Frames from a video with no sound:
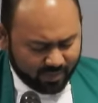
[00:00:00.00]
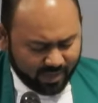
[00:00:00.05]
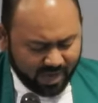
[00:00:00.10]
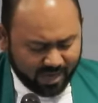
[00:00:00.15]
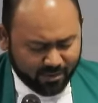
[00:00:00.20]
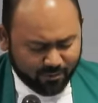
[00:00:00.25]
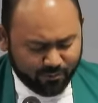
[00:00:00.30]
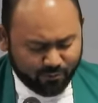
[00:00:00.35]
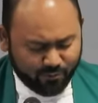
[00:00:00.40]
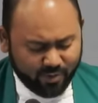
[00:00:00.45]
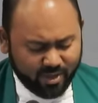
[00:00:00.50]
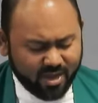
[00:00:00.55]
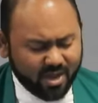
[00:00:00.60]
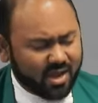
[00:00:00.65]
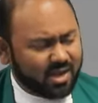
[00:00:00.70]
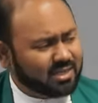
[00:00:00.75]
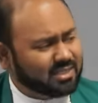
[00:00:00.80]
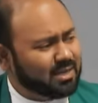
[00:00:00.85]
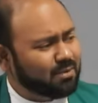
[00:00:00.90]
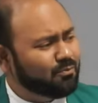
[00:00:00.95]
And if we
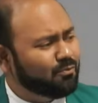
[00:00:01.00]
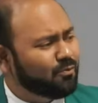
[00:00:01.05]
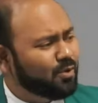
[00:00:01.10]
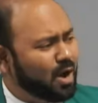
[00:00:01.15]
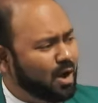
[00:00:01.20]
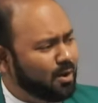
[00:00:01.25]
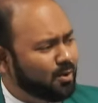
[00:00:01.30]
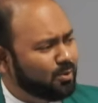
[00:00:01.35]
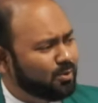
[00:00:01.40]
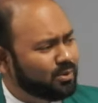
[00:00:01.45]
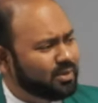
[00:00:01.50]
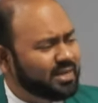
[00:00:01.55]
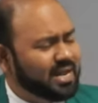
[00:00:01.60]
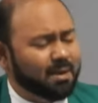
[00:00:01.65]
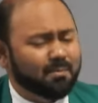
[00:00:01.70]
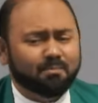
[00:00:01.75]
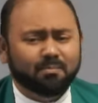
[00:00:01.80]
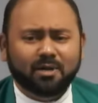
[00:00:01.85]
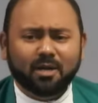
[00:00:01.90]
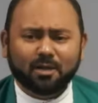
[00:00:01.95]
are somehow
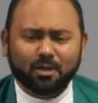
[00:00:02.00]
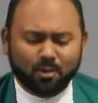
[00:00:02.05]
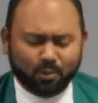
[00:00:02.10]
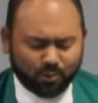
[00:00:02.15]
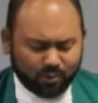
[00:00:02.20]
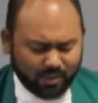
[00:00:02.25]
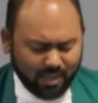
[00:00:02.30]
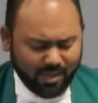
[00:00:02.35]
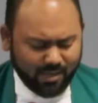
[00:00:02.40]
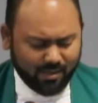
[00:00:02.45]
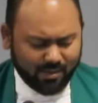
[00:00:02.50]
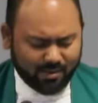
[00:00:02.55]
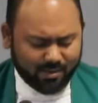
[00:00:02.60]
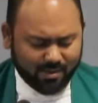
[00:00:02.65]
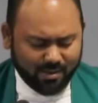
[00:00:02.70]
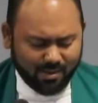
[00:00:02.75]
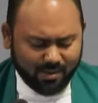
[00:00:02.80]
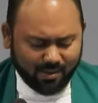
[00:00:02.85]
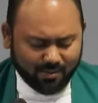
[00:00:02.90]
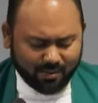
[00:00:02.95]
tempted to
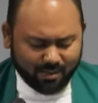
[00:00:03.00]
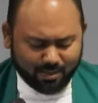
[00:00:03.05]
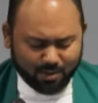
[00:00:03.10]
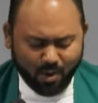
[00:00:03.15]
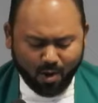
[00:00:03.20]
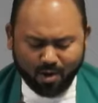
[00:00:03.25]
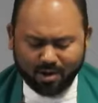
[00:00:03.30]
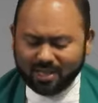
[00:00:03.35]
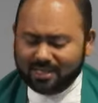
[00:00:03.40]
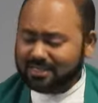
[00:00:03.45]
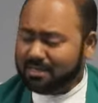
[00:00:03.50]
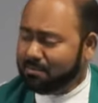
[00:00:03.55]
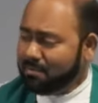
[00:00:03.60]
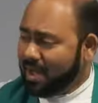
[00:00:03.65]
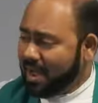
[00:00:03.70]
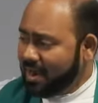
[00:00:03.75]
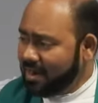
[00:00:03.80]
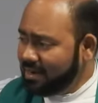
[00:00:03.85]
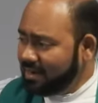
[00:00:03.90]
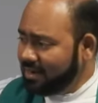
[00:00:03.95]
think that God has
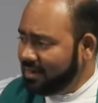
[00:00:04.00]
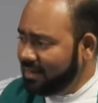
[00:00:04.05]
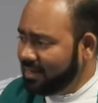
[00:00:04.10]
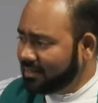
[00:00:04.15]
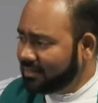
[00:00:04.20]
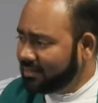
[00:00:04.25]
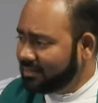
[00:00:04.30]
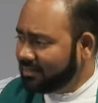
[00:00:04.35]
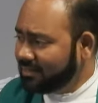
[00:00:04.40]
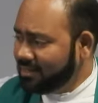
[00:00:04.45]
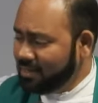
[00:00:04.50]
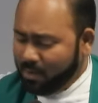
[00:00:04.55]
abandoned us,